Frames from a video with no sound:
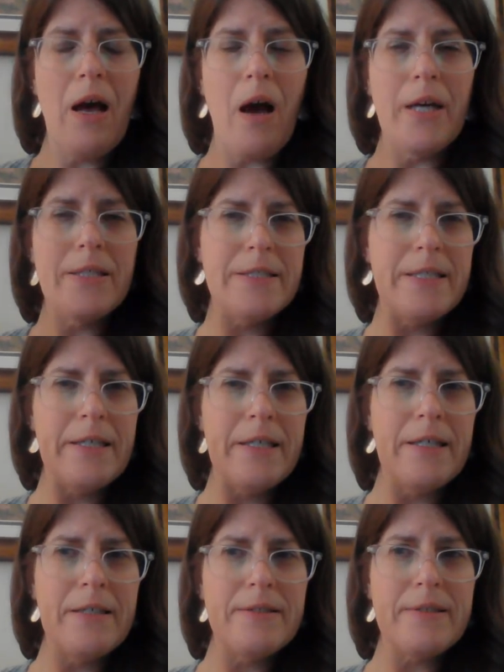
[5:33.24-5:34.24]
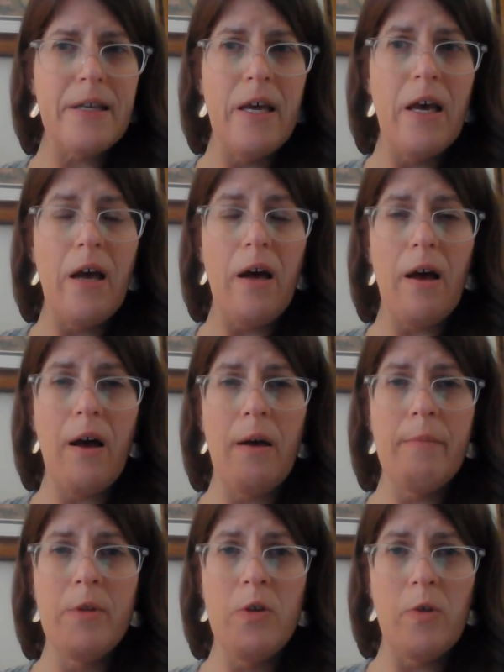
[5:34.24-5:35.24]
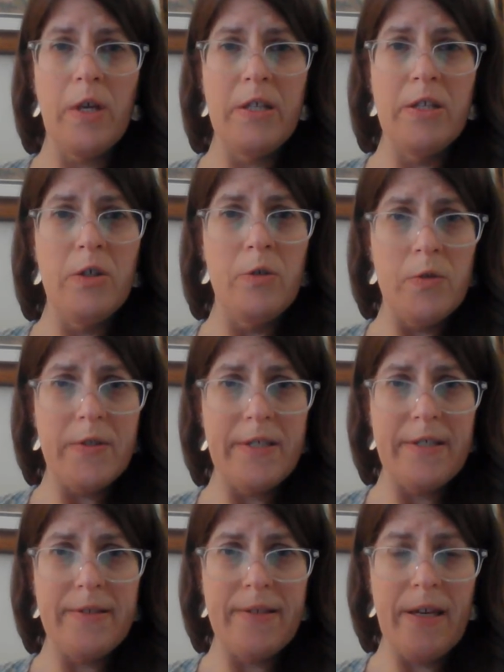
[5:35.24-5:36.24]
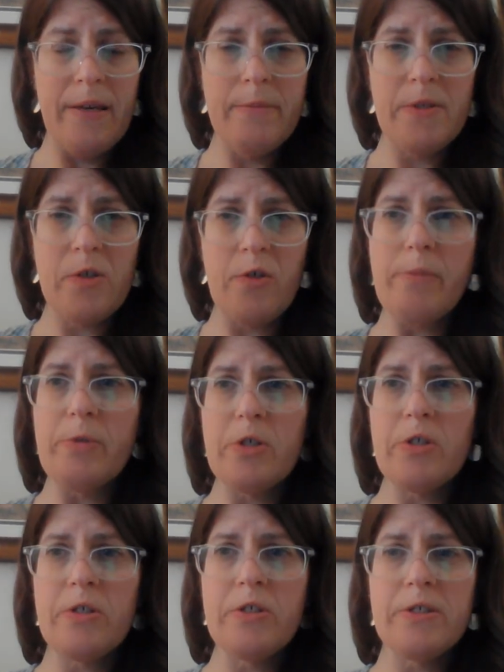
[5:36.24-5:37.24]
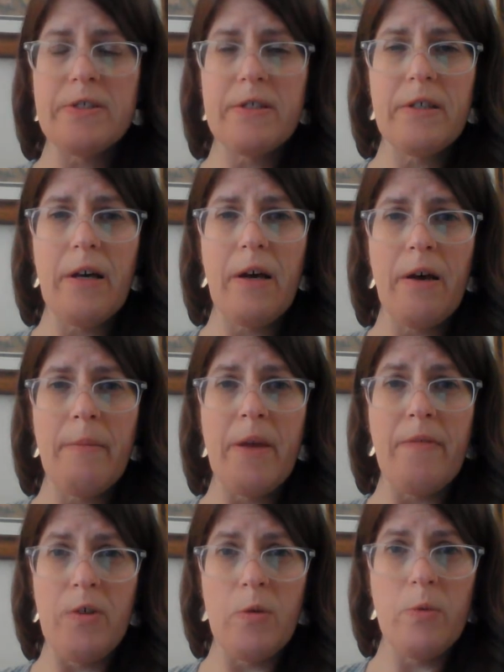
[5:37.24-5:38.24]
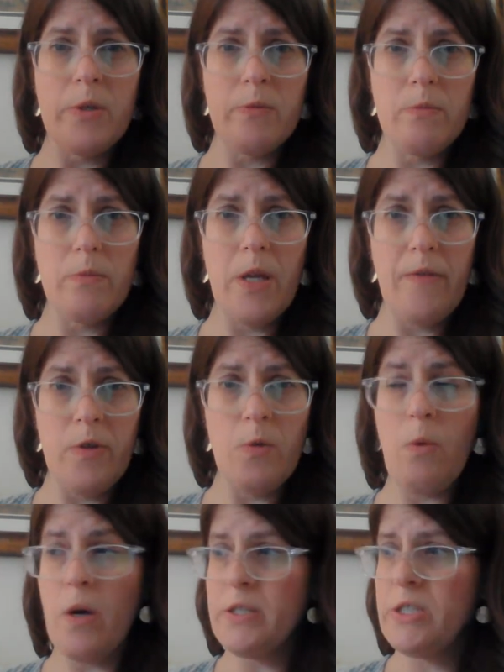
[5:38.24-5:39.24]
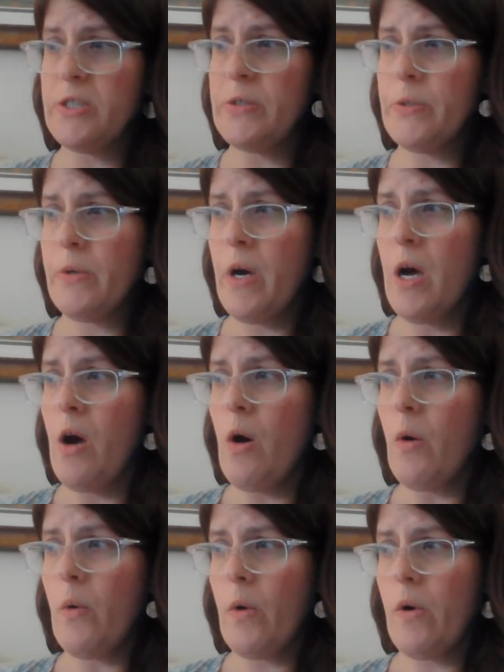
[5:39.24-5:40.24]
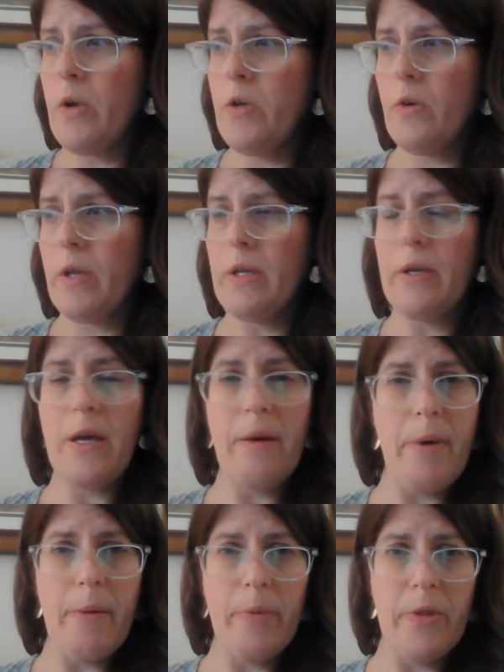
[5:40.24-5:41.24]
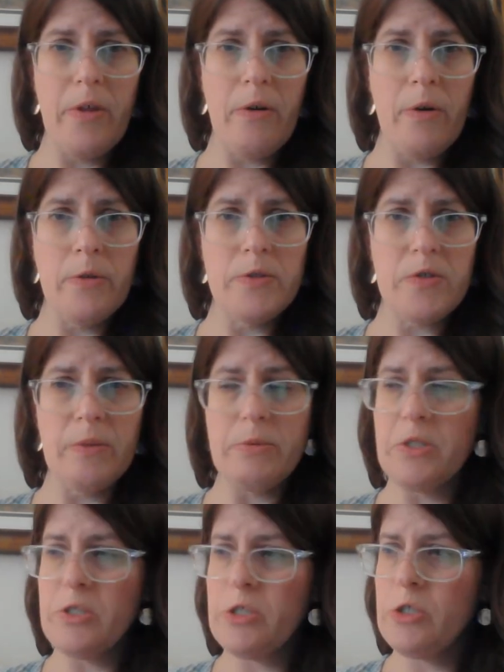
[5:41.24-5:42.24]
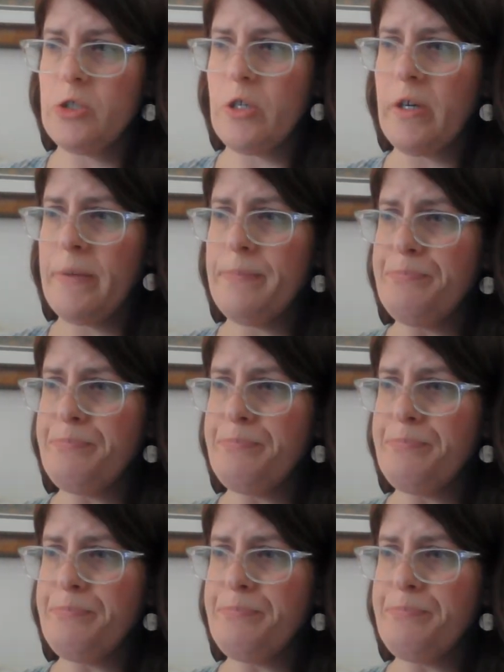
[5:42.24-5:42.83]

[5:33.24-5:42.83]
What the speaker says: ideas. You can use these same scriptures if you want to, or you can come up with your own scriptures to draw.